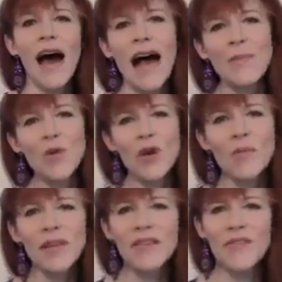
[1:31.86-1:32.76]
I'm
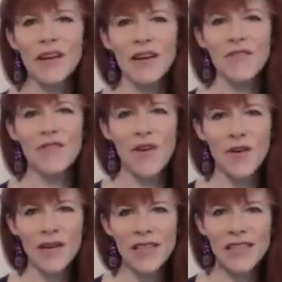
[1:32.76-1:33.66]
normally very
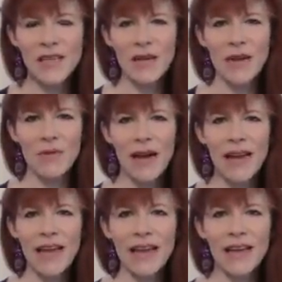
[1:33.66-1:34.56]
focused in my
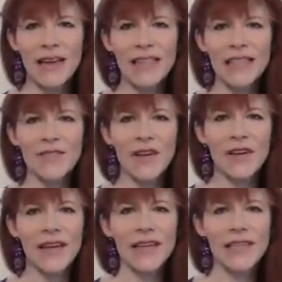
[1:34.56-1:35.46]
writing. It's a
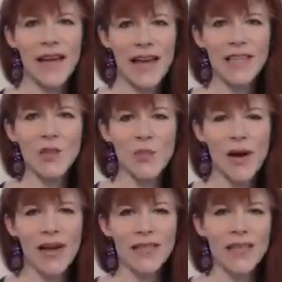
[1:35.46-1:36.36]
very intense
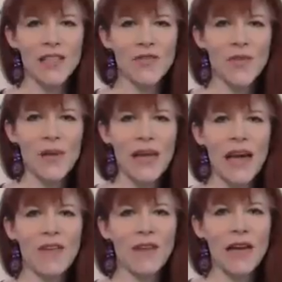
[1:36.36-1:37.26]
process for me,
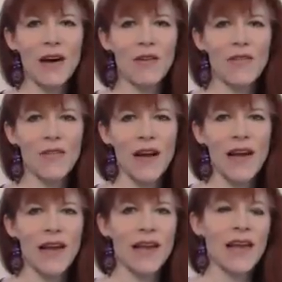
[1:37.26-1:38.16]
every hour of
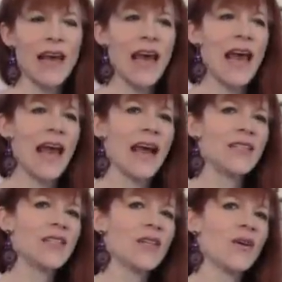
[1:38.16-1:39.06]
writing.
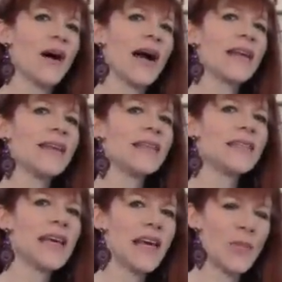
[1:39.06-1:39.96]
And so I need to
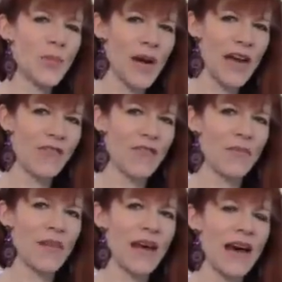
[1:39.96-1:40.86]
take a break
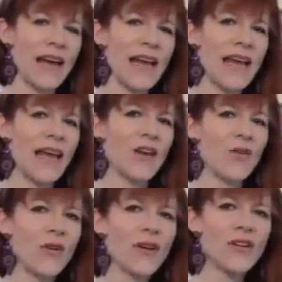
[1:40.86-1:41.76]
from that in
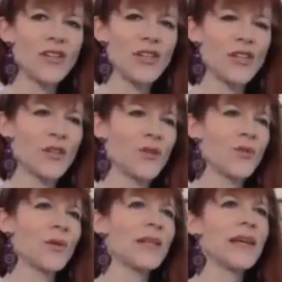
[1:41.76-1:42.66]
order
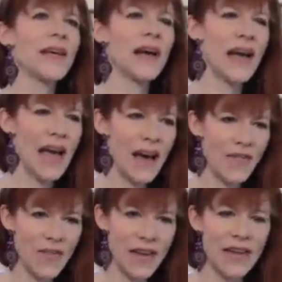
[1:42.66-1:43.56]
to really
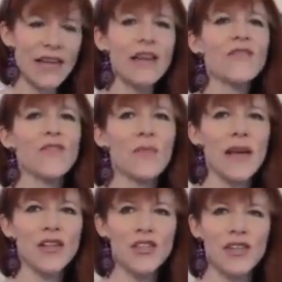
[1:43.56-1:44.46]
have the
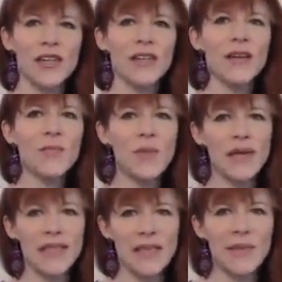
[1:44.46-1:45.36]
information be
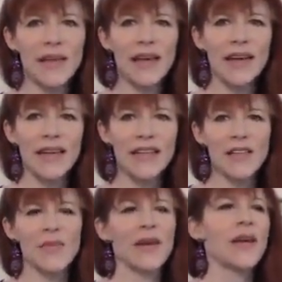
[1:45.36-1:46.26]
assimilated
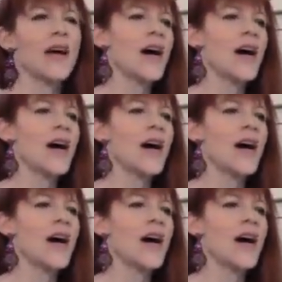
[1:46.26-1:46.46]
into me.